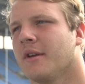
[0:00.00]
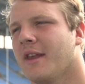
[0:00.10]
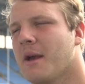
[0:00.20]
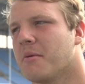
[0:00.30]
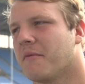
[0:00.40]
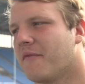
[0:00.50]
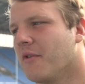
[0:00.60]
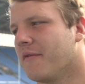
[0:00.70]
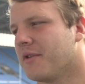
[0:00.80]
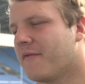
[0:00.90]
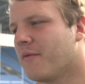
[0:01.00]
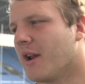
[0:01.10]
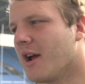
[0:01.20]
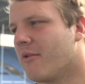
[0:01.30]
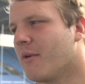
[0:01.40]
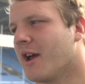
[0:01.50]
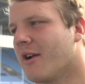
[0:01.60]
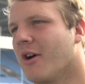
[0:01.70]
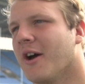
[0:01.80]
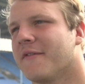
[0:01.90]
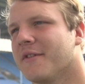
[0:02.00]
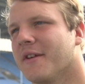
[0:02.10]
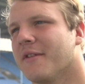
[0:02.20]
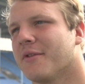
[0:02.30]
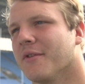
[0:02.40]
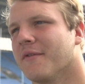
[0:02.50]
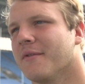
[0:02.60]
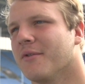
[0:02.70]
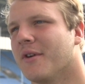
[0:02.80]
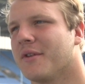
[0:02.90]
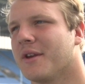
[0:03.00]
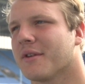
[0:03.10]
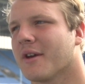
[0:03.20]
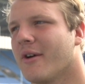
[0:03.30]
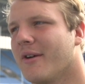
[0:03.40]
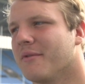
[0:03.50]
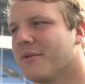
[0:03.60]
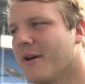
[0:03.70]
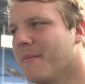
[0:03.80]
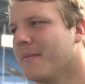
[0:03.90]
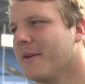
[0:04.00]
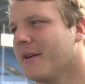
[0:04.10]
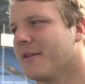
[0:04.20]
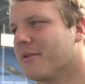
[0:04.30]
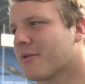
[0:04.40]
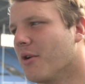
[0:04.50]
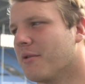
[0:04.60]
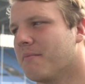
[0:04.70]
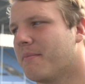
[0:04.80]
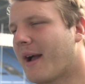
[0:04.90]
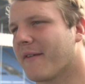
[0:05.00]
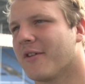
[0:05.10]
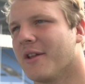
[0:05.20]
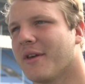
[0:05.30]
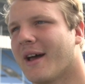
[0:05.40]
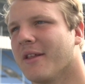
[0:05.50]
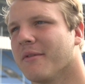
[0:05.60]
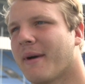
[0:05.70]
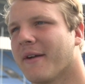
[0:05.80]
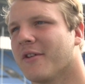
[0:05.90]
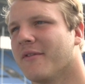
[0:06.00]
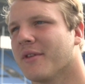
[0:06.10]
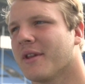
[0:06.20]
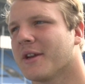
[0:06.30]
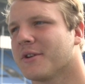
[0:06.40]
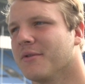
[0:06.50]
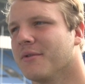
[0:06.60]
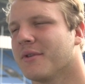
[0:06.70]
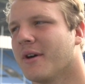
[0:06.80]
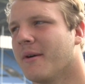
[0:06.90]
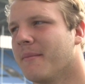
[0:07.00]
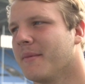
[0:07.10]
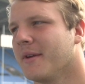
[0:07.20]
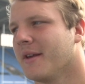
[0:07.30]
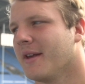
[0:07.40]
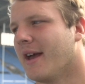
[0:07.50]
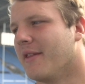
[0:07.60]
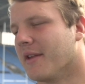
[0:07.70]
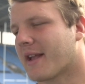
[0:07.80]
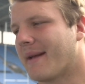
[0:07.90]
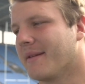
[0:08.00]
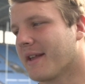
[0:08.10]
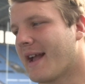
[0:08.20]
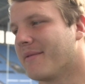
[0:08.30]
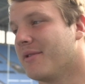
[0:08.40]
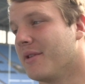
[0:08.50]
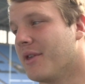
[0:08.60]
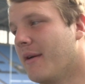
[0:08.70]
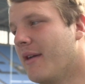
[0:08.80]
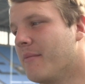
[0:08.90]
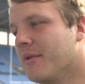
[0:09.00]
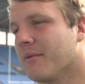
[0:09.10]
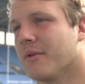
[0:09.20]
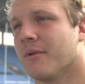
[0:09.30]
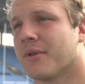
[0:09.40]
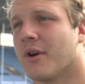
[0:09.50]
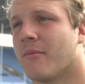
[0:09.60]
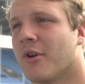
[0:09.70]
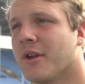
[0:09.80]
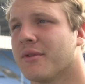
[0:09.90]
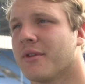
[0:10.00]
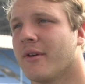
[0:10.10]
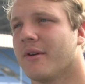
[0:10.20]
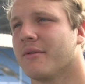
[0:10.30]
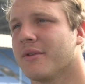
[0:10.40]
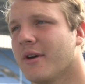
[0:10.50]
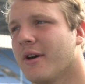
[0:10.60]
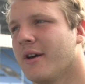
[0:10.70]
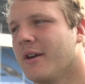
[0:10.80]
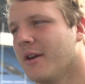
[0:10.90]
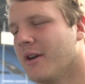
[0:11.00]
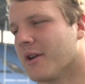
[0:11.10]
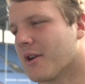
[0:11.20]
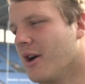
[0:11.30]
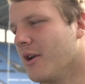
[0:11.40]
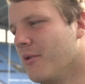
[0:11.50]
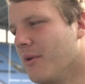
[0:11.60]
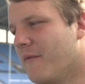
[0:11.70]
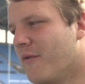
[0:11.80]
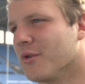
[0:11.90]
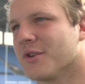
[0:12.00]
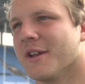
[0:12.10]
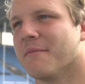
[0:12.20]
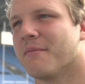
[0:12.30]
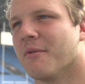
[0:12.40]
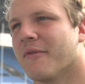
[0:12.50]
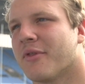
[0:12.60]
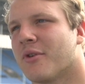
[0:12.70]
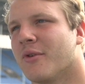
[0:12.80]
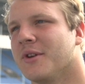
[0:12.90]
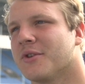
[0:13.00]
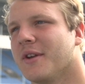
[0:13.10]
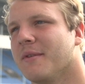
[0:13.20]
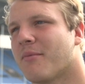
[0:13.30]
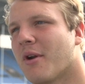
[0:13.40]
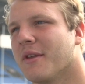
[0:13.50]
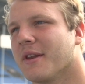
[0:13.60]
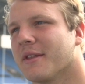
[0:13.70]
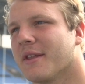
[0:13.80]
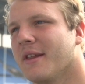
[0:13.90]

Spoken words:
Yeah, when I arrived sort of all those years ago, it was a squad packed full of talent, packed full of internationals, and the captain at the time then was Tom Rees, so it was a guy who unfortunately through injury probably